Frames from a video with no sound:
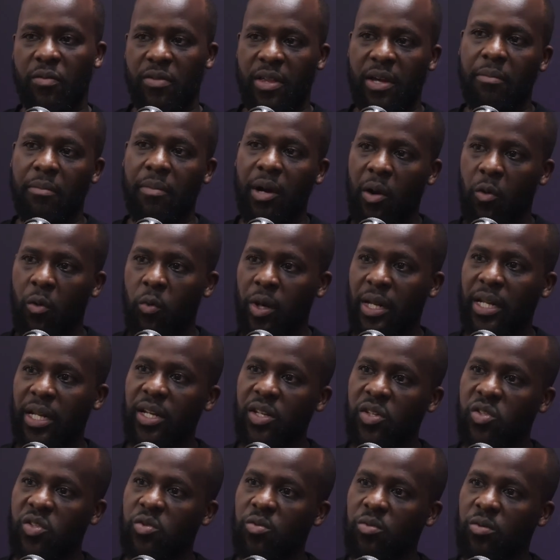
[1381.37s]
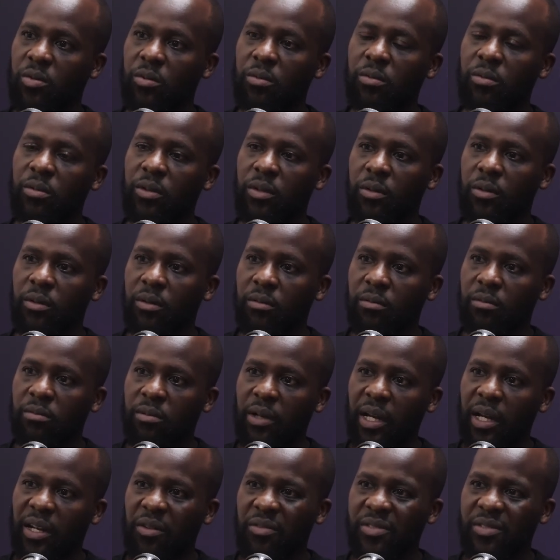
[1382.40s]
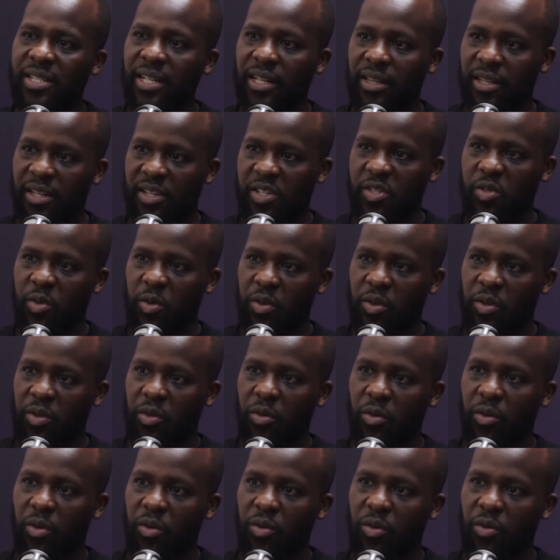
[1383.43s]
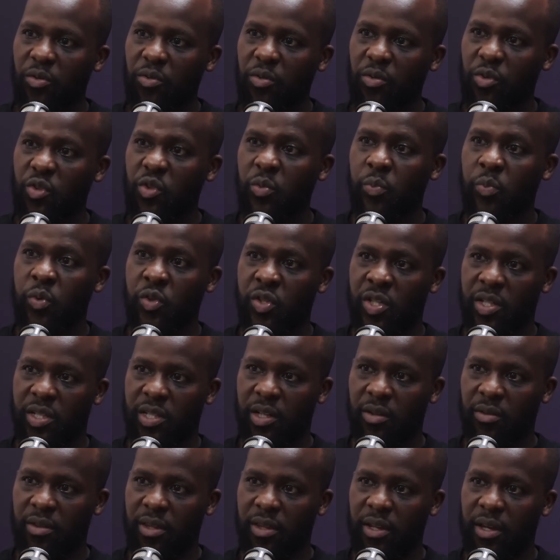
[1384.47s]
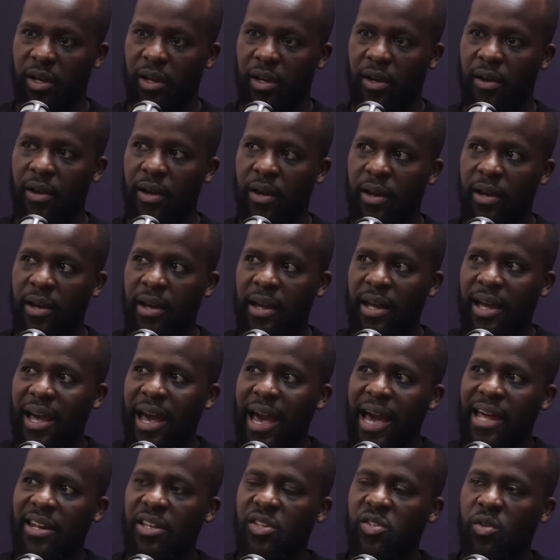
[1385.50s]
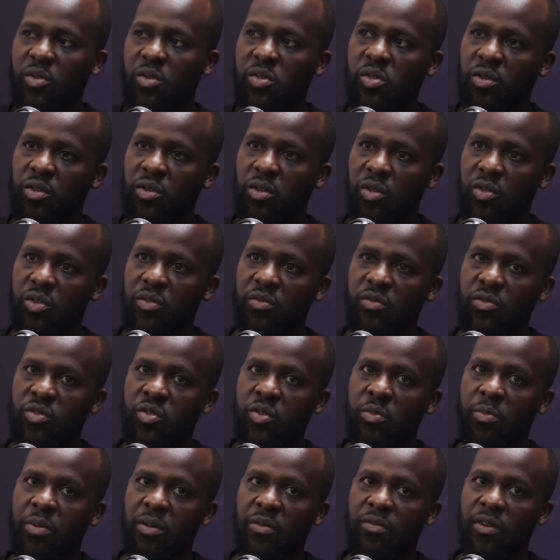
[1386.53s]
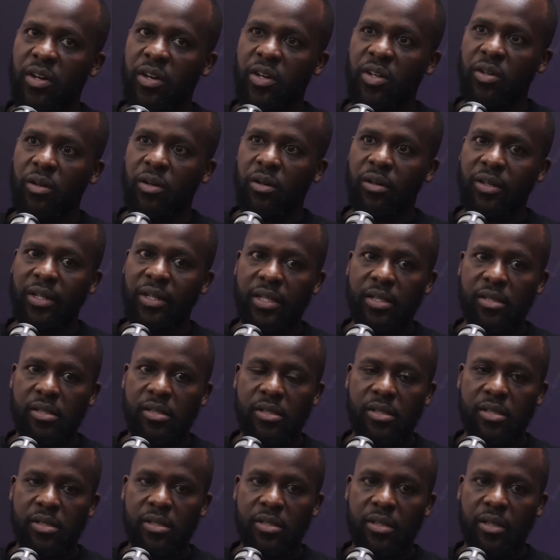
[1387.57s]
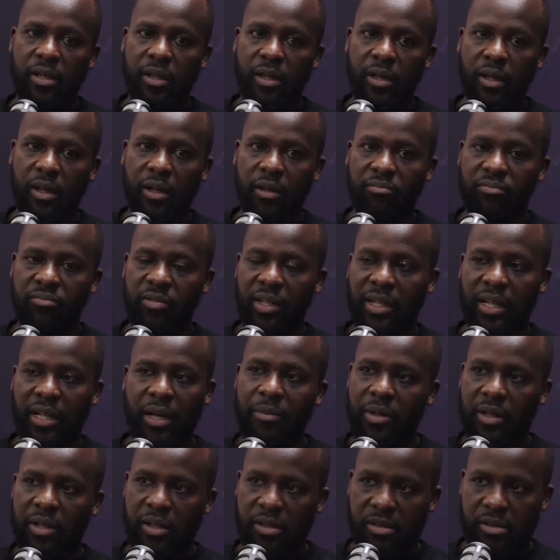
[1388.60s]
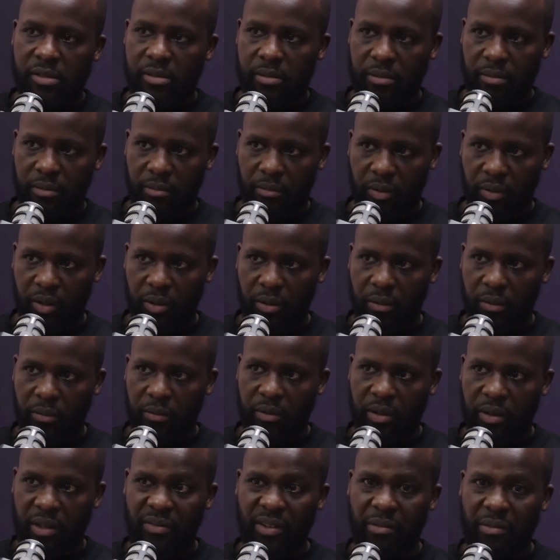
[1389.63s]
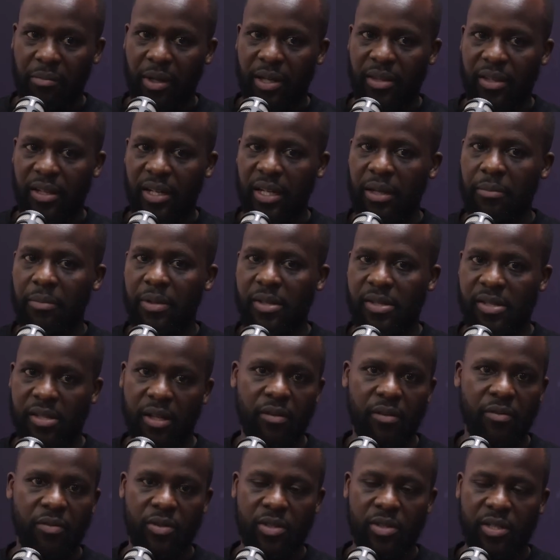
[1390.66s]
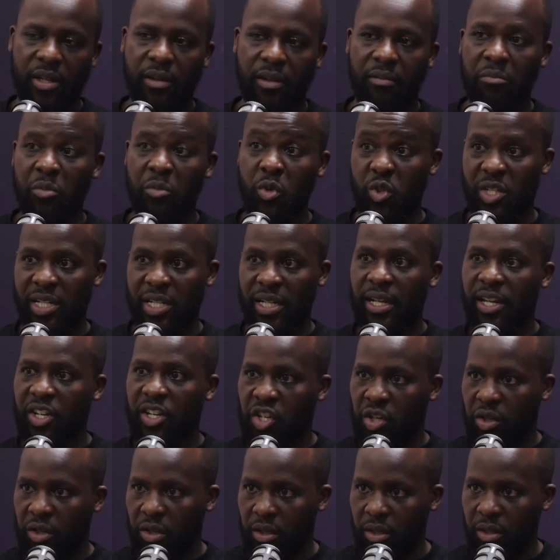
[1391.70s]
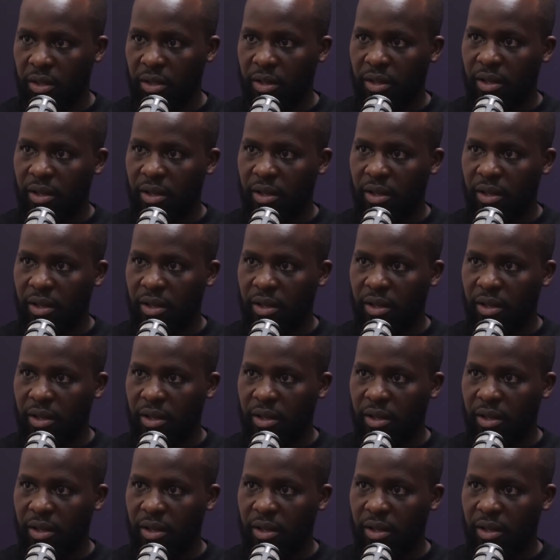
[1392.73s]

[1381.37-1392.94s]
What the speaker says: of them are willing to kind of tell their story or to push it out there? And it's also not, to be very honest, glamorous. Even by the name itself, you're saying mutilation.